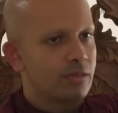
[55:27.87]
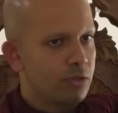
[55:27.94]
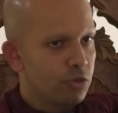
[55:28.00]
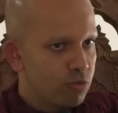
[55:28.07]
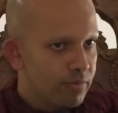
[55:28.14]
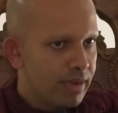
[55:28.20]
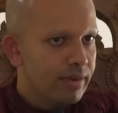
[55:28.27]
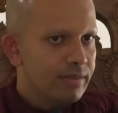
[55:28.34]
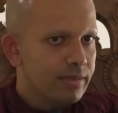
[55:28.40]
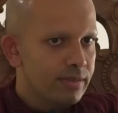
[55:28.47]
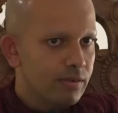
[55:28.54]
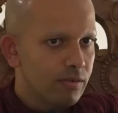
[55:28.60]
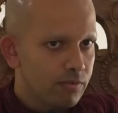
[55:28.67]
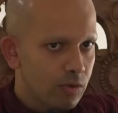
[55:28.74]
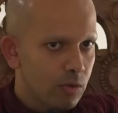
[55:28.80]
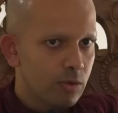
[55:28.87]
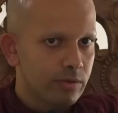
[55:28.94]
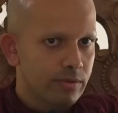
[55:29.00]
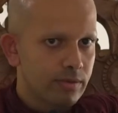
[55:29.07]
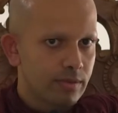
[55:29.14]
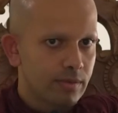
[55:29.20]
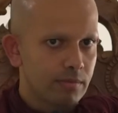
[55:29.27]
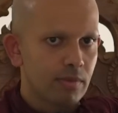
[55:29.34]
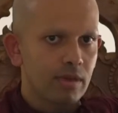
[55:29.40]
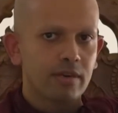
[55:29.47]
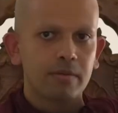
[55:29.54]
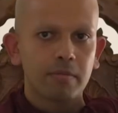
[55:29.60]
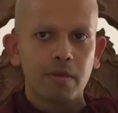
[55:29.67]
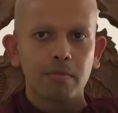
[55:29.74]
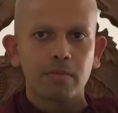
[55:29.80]
Do merit, of course, but
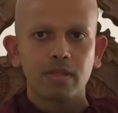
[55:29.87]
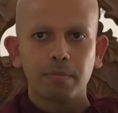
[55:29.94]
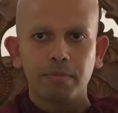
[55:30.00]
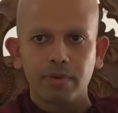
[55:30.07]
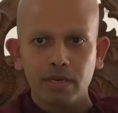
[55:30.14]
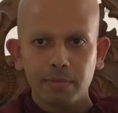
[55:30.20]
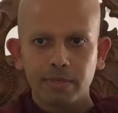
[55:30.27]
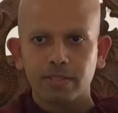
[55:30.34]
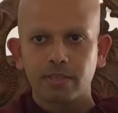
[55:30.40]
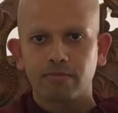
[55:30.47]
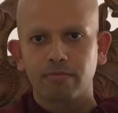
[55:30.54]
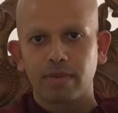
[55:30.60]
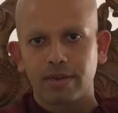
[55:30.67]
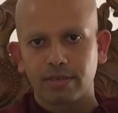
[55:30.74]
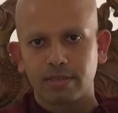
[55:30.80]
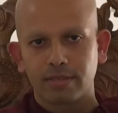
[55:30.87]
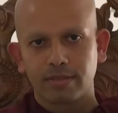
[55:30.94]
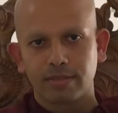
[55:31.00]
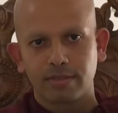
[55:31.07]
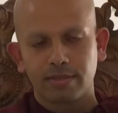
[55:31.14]
remember the purpose of merit.